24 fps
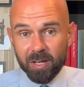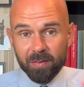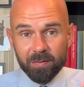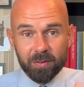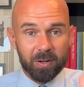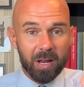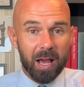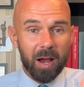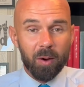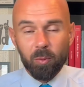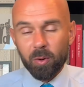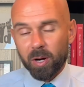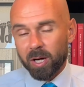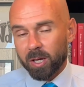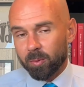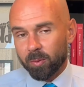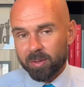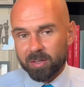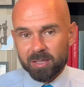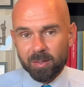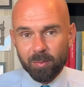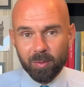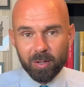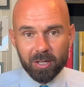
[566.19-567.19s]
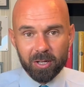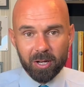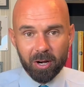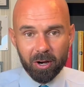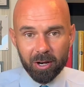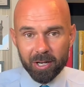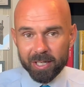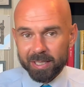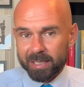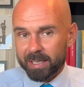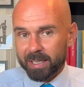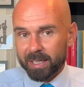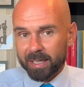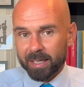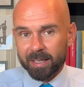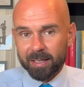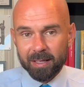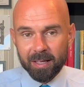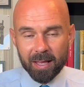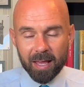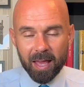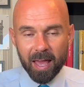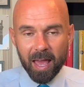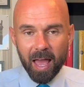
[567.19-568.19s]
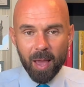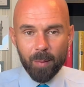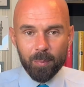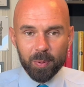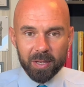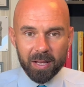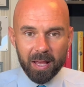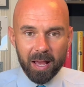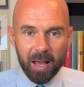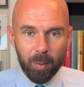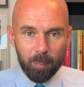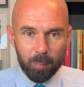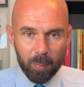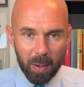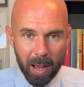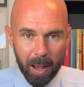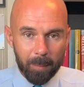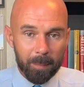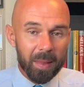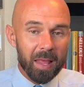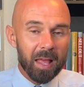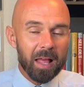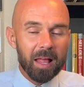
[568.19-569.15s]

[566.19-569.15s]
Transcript: If you're not working with someone currently, happy to help out.